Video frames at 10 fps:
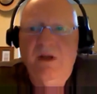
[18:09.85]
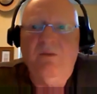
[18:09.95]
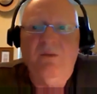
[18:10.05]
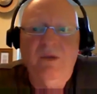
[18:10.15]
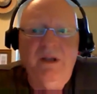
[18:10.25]

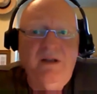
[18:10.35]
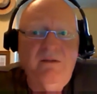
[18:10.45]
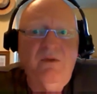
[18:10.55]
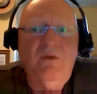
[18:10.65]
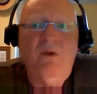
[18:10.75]
we get
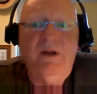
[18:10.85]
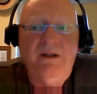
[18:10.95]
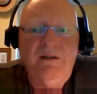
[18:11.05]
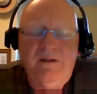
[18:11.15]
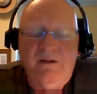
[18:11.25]
quite
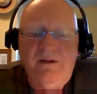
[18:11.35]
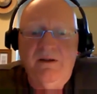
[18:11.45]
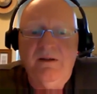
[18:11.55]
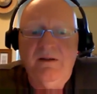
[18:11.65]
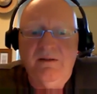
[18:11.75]

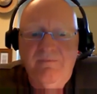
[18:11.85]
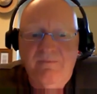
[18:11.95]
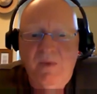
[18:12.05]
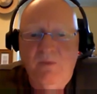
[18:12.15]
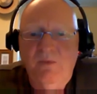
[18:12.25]

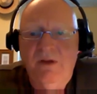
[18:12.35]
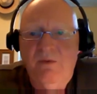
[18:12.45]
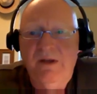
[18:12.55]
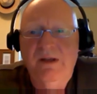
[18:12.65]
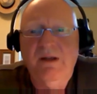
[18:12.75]

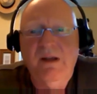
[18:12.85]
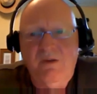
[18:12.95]
get